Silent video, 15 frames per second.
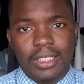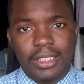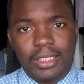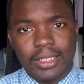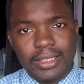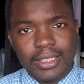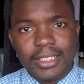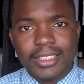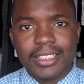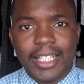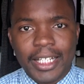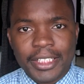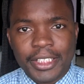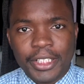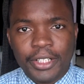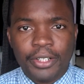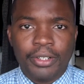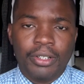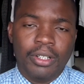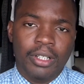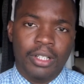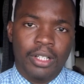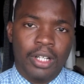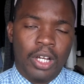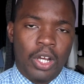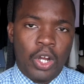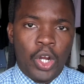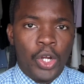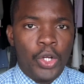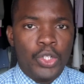In this case here,
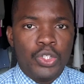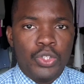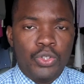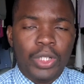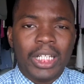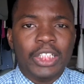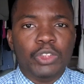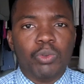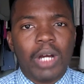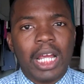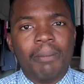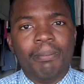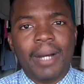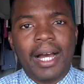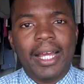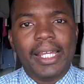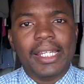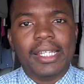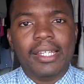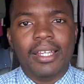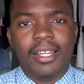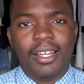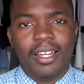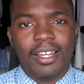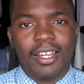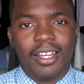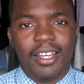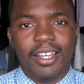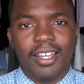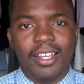you can try buying
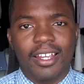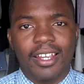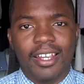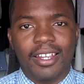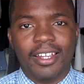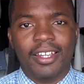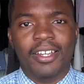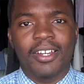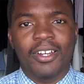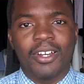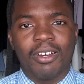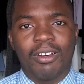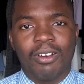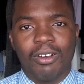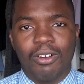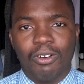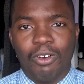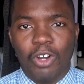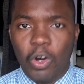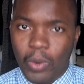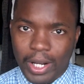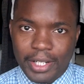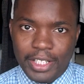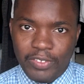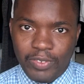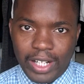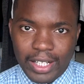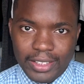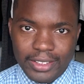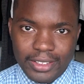a low-end
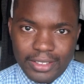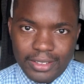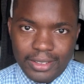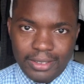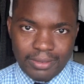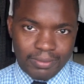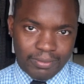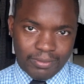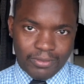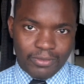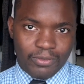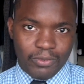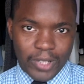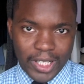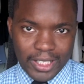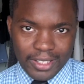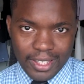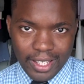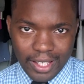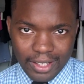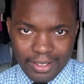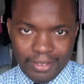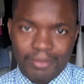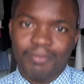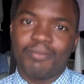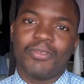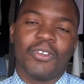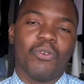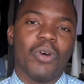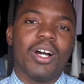device. What is that?
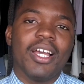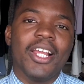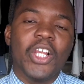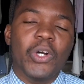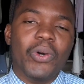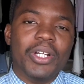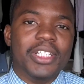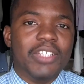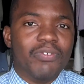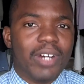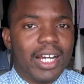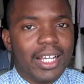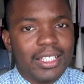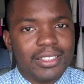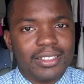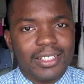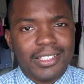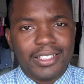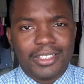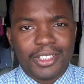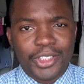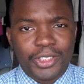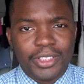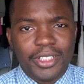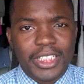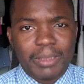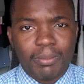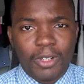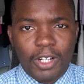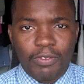Well, a low-end device is essentially a
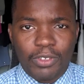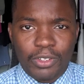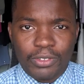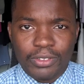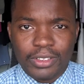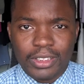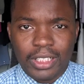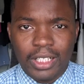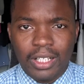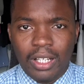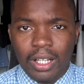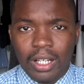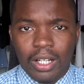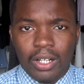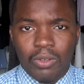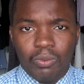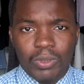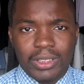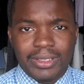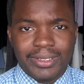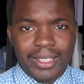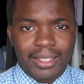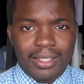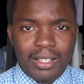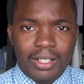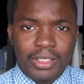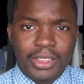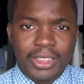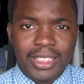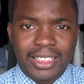smartphone with
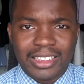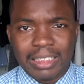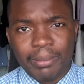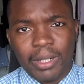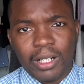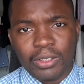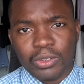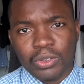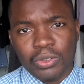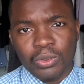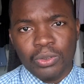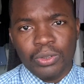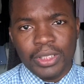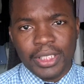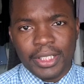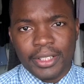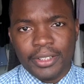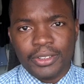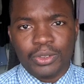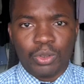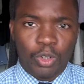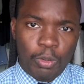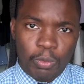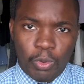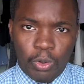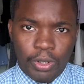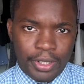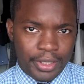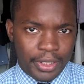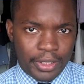technology that's about 2 years or
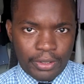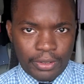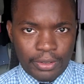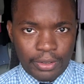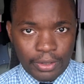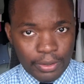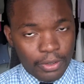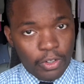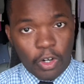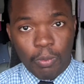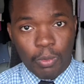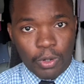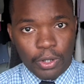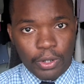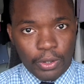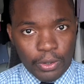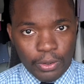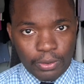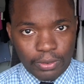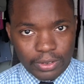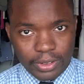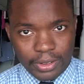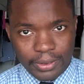more old.